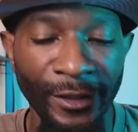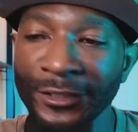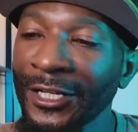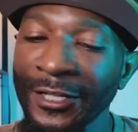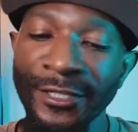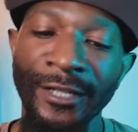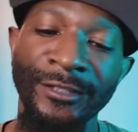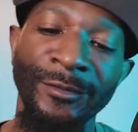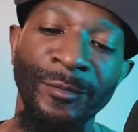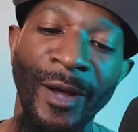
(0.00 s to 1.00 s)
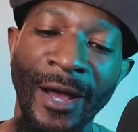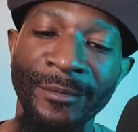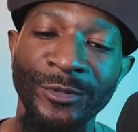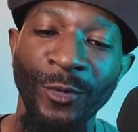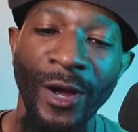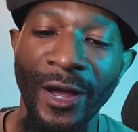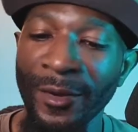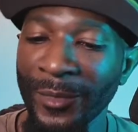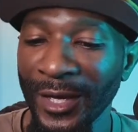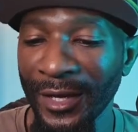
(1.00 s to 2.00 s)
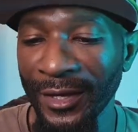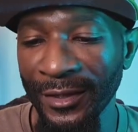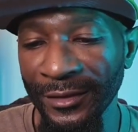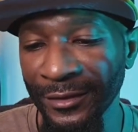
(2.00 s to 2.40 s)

shouts out to the Bomb Squad, man.